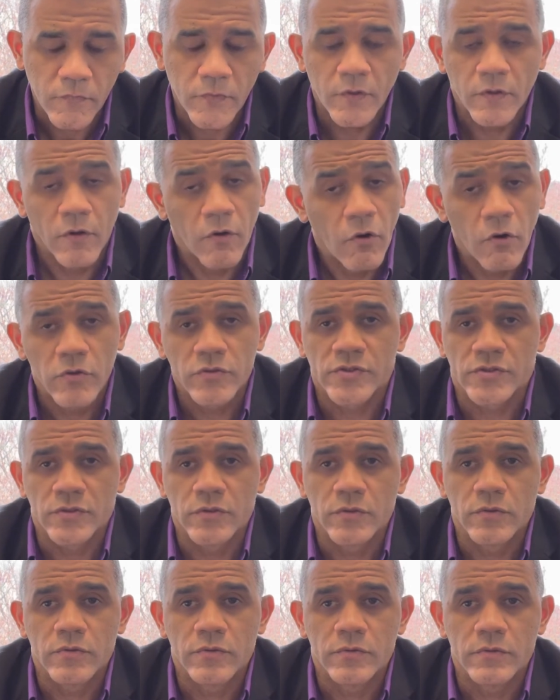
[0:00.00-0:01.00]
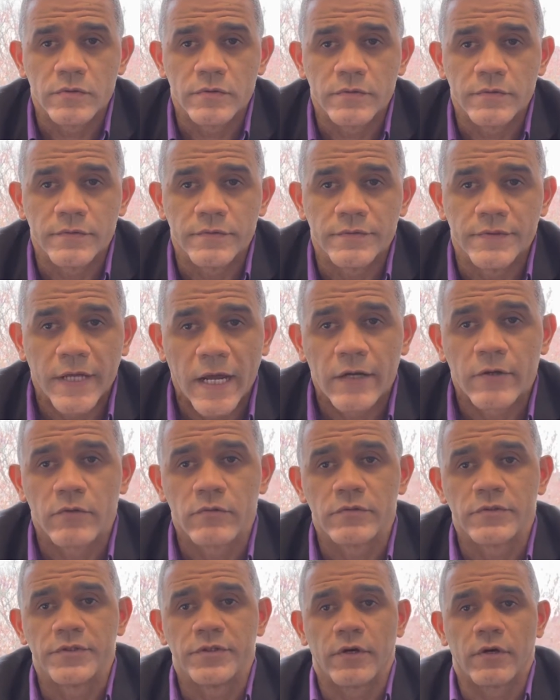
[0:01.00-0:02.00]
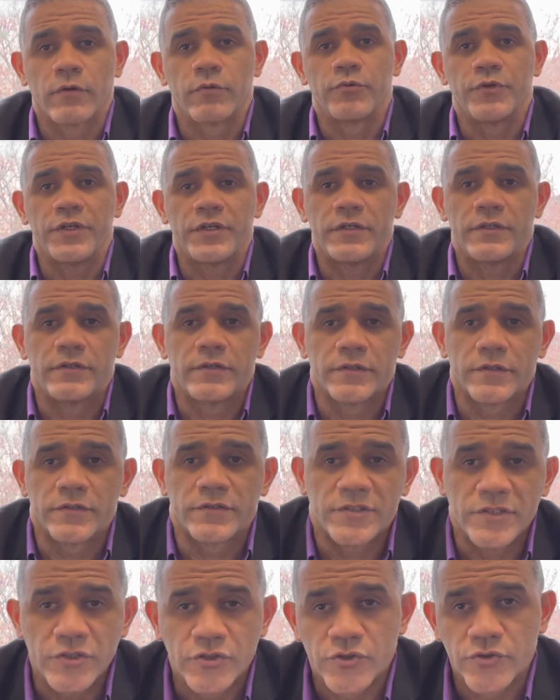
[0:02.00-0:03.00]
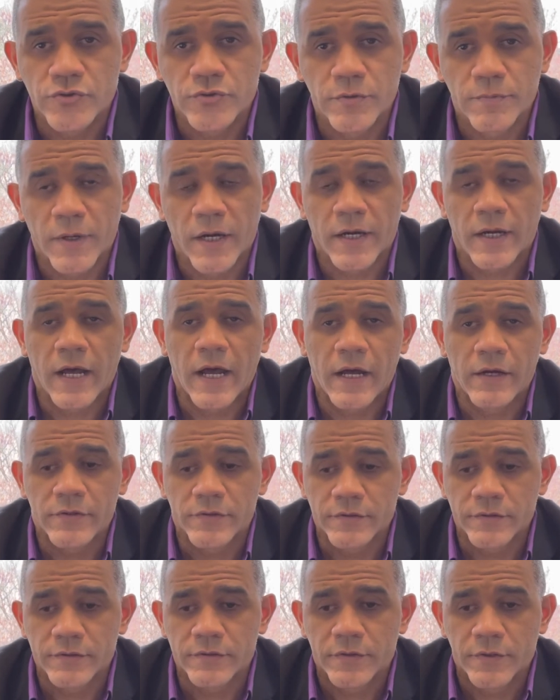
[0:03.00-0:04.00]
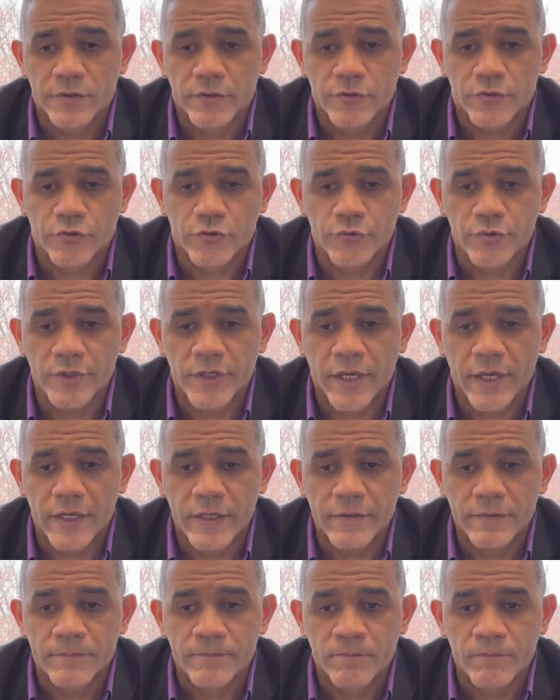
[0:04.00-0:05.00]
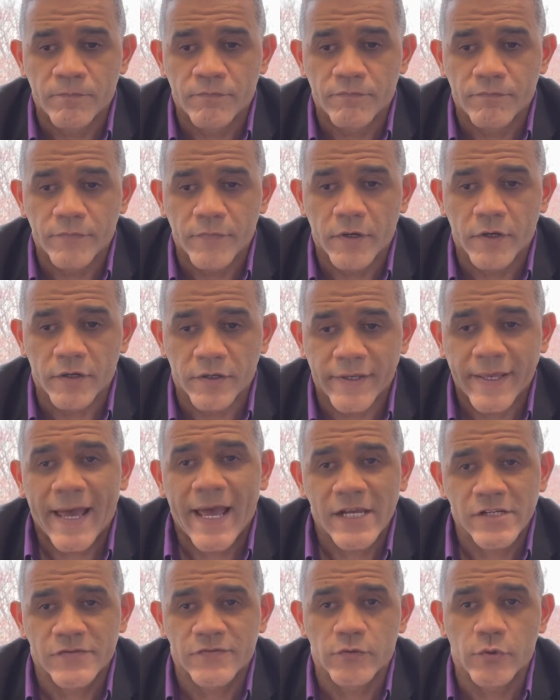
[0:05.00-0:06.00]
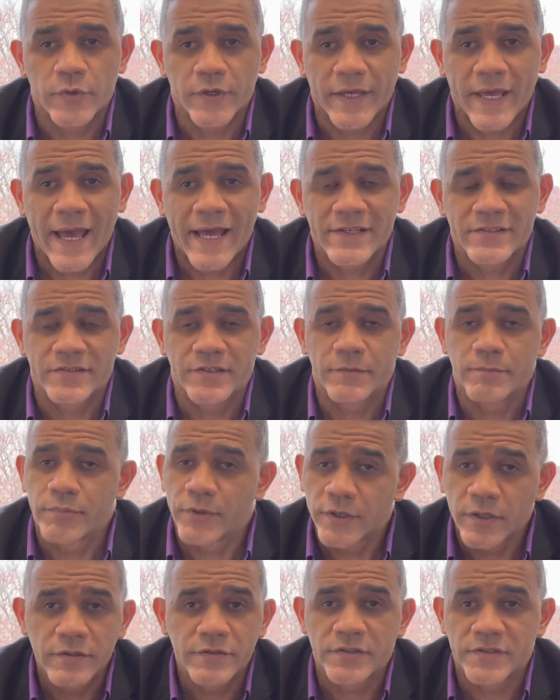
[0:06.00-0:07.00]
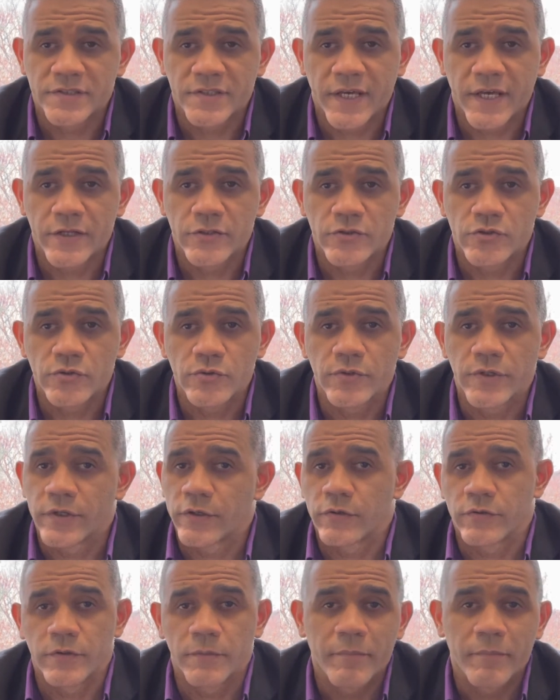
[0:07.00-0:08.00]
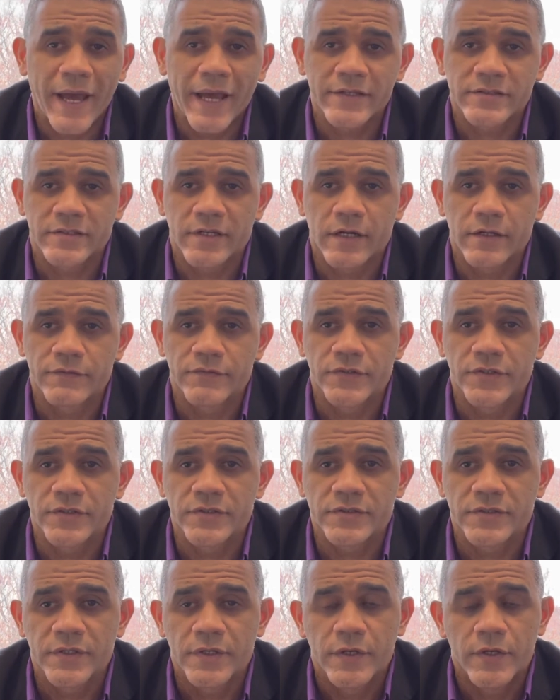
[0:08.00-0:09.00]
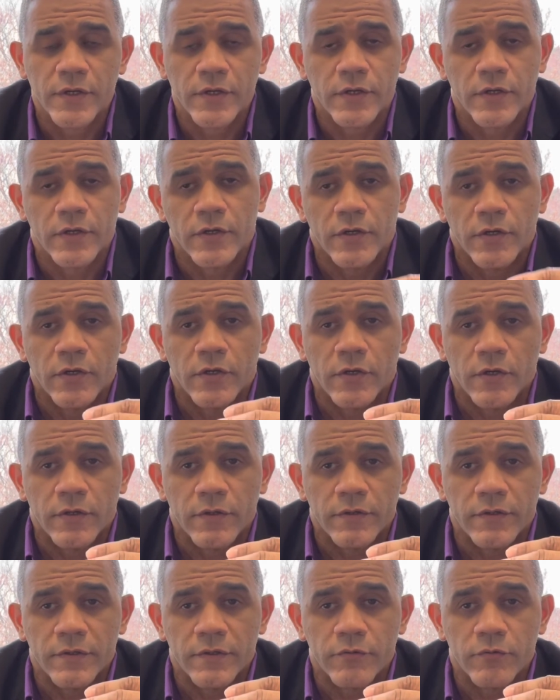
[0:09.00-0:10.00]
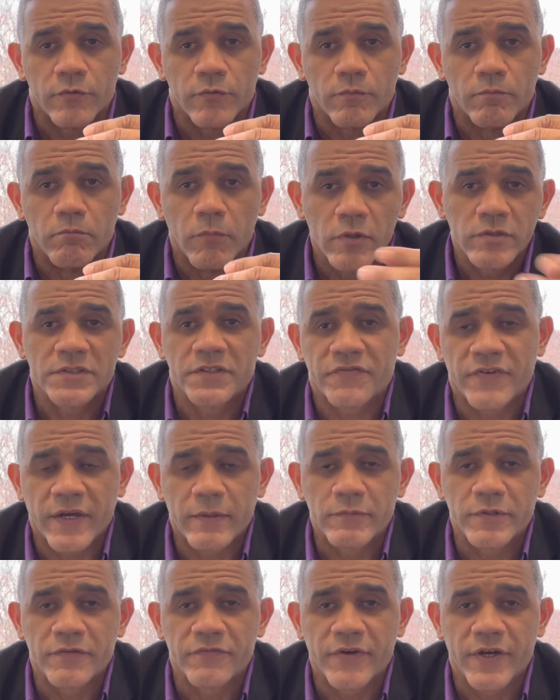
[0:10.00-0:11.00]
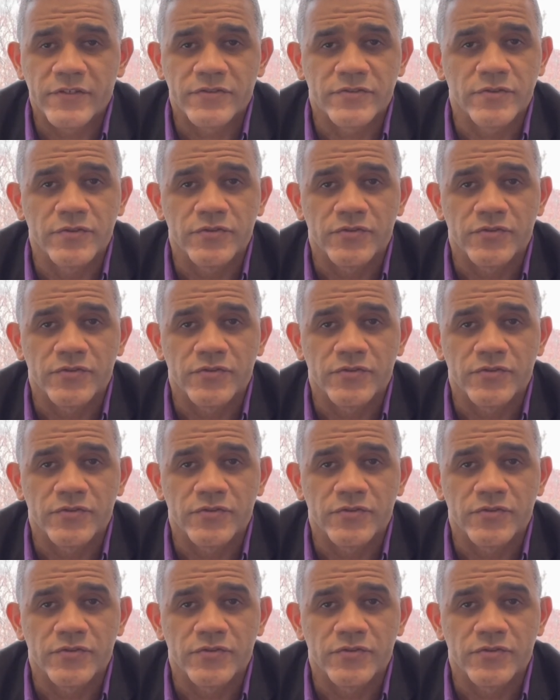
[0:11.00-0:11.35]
Also, not only are we going to teach you about how to create a cash flowing asset. But understand too that on the backside of this, multifamily investors